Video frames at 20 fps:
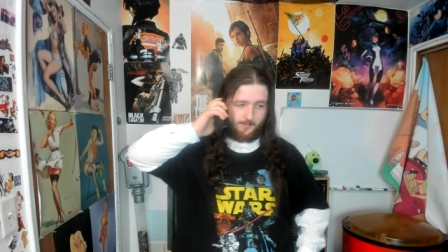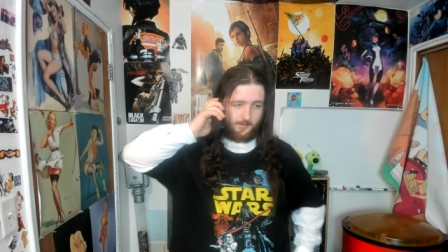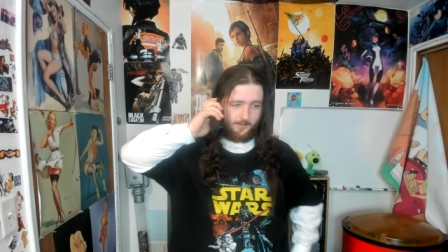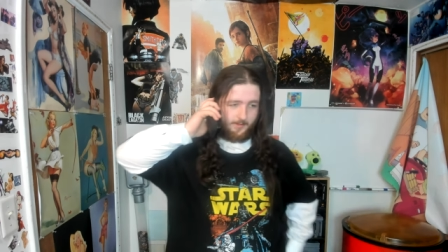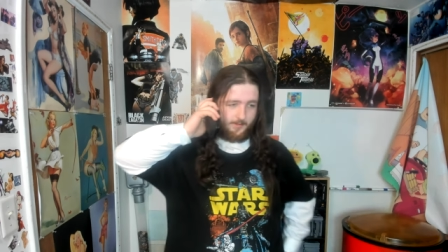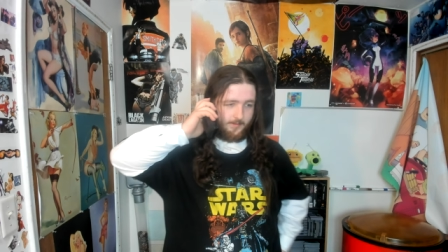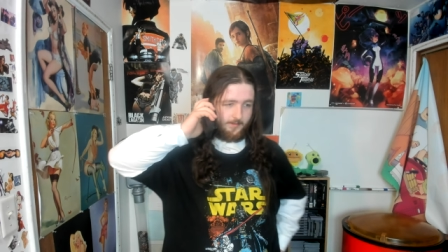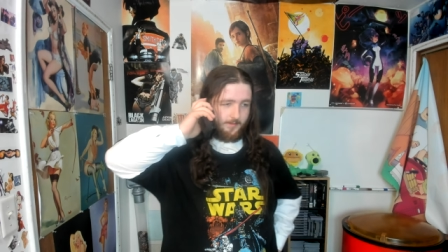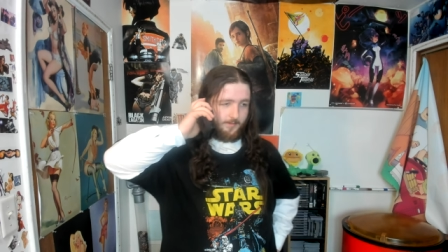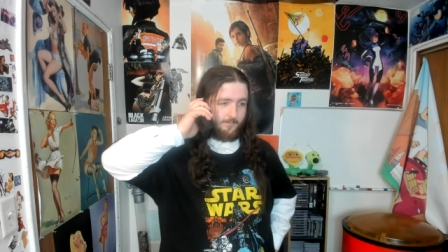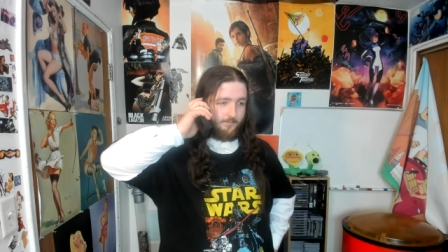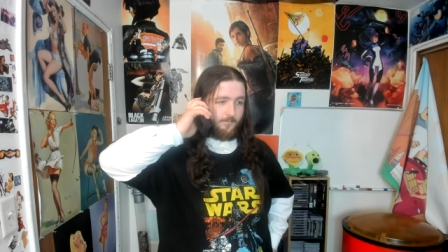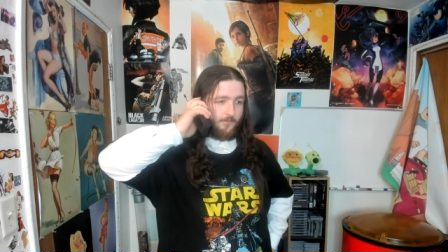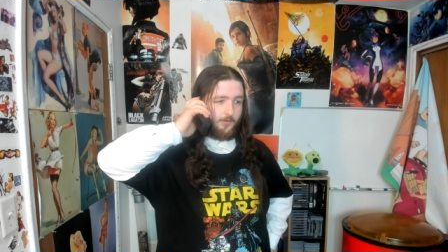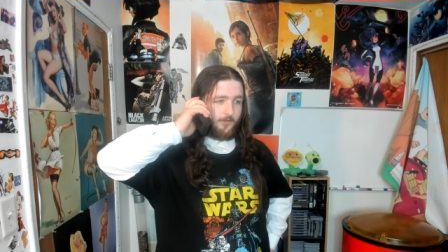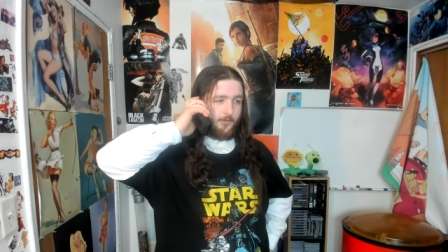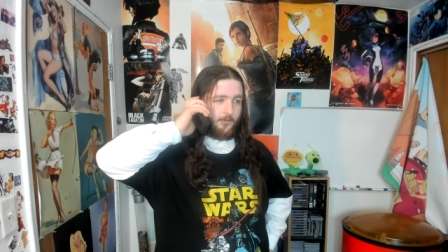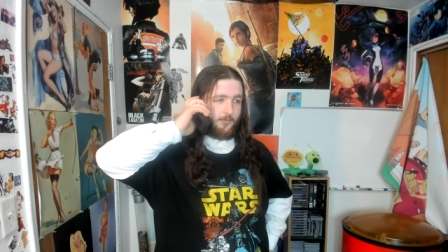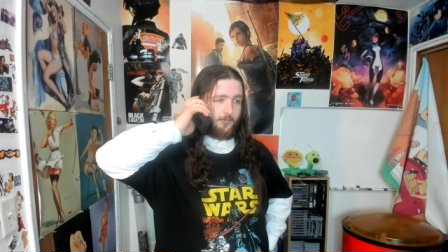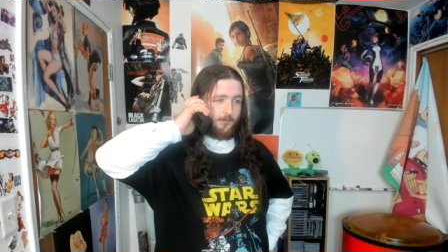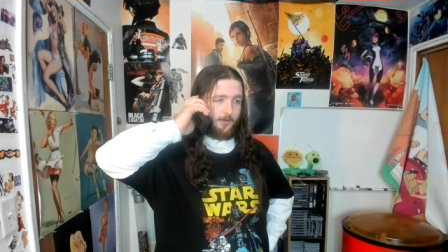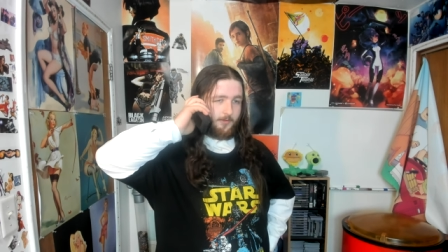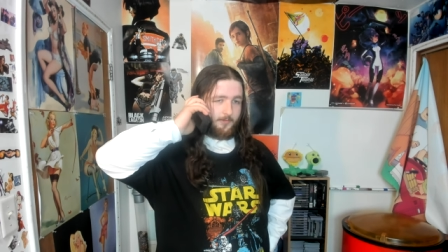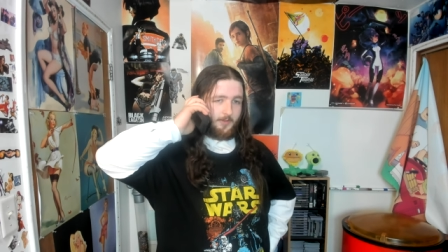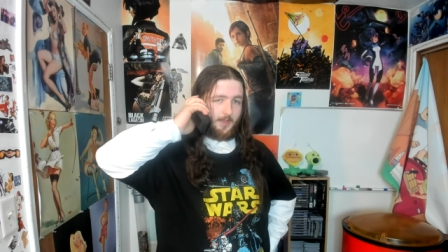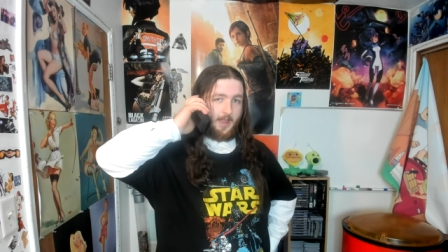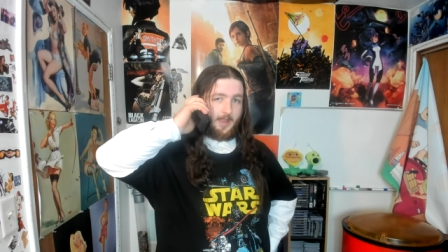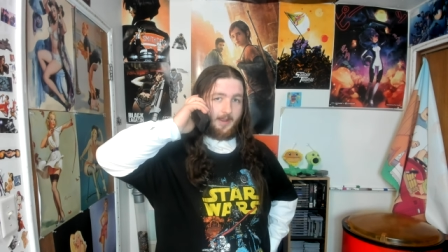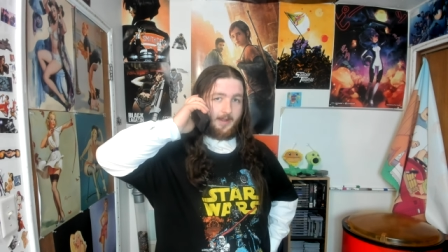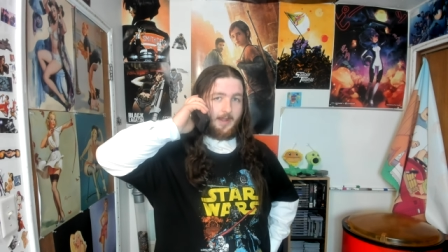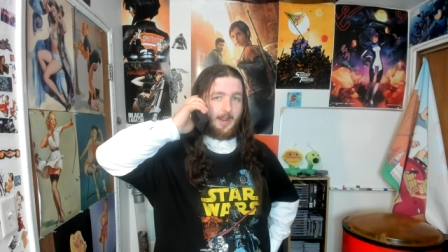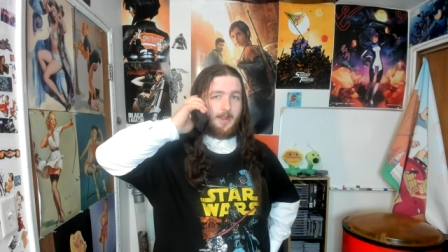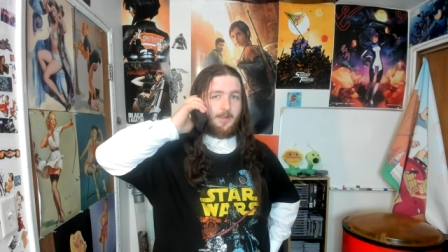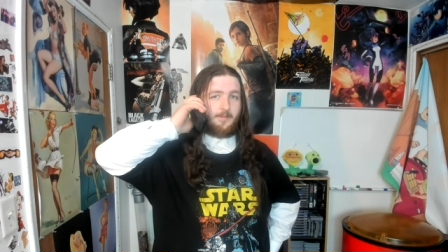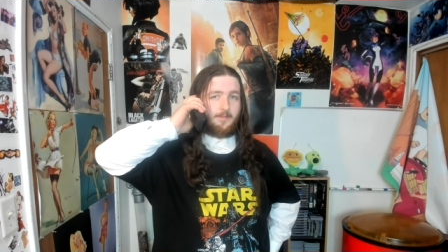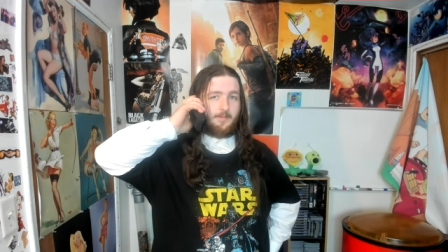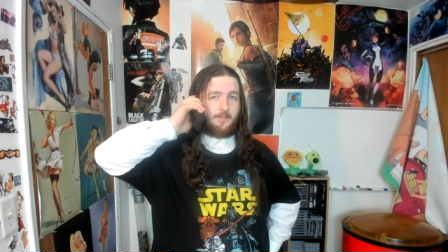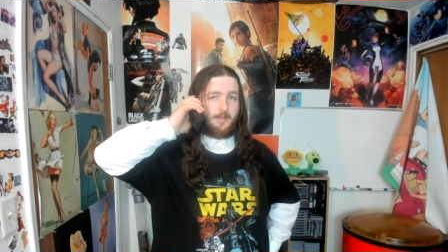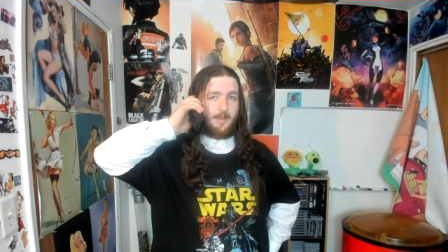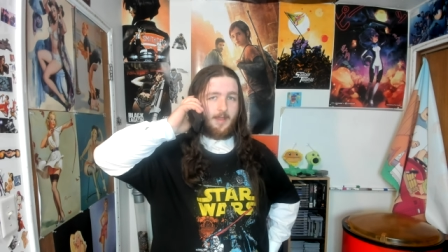but for you, I'll take it out
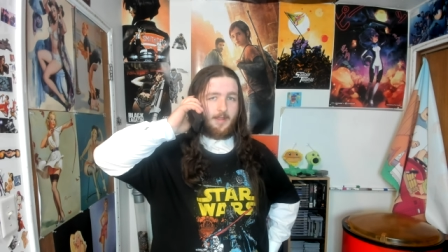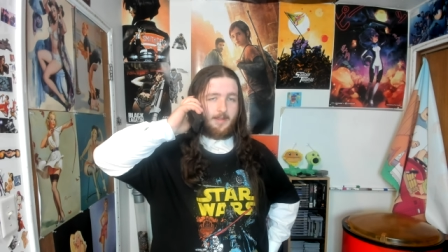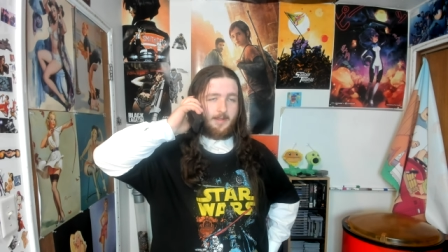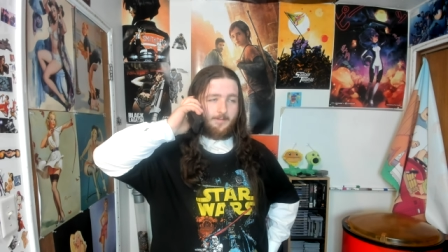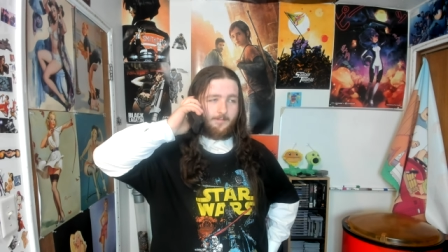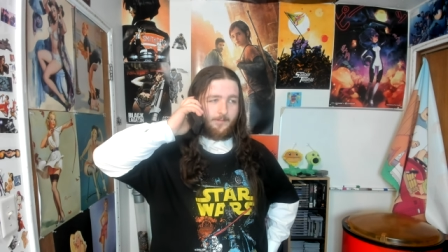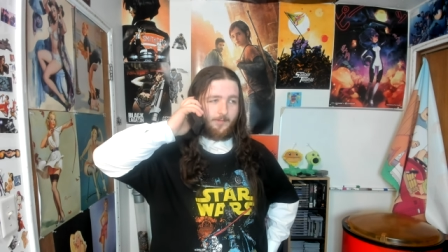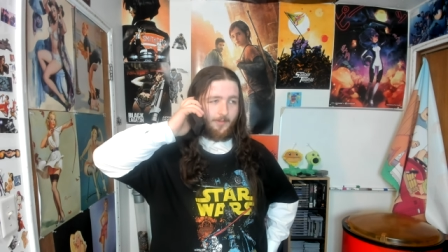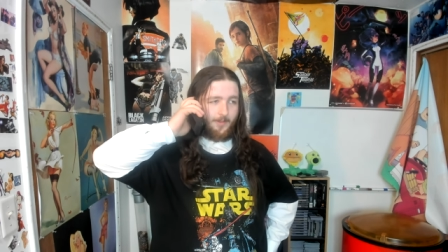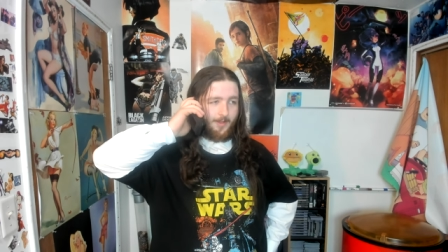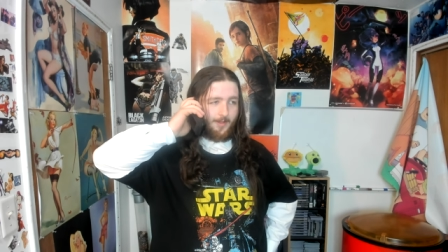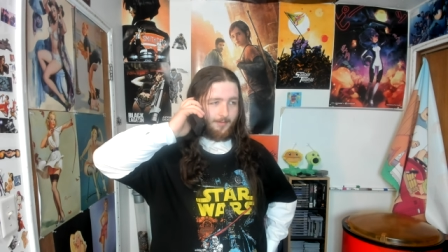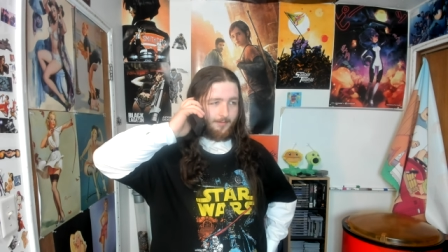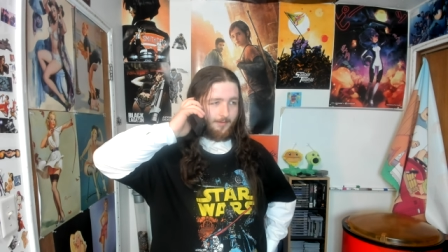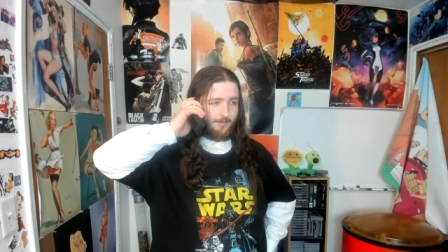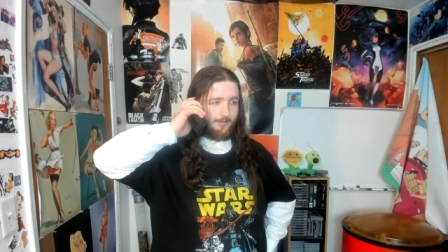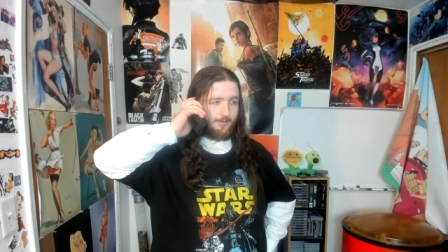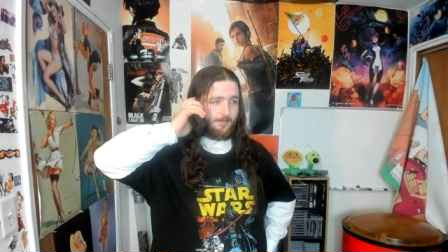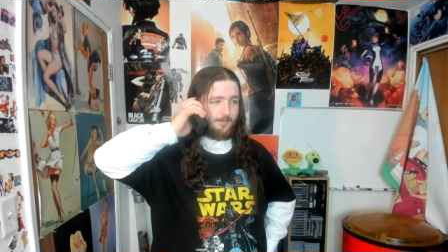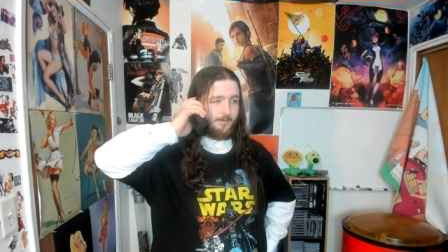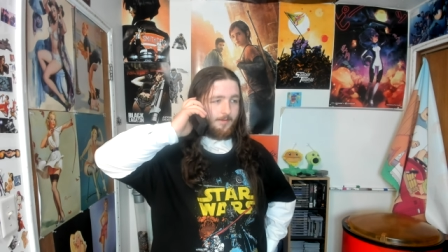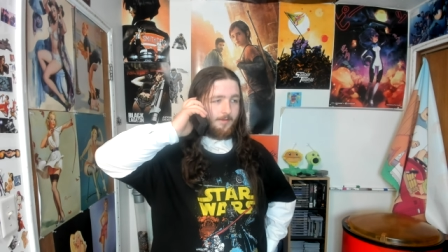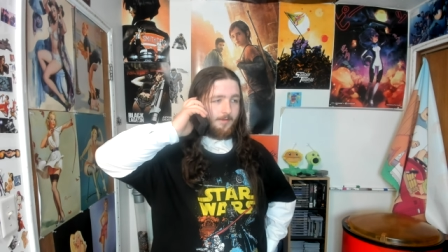of the goddamn closet.